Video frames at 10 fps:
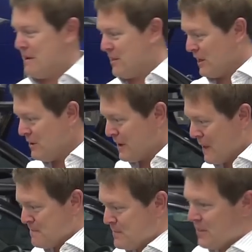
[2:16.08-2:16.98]
but it's loaded
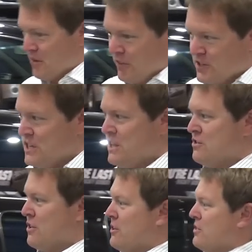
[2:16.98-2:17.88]
up. It's on the
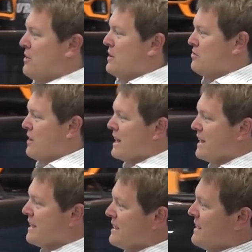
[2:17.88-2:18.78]
GT towing
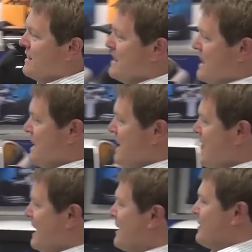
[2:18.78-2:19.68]
trailer. The
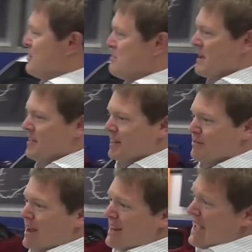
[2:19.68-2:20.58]
E-Class is basically
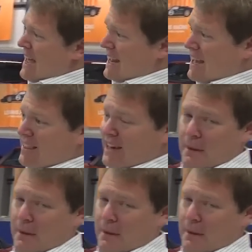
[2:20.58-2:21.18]
ready, and I guess in a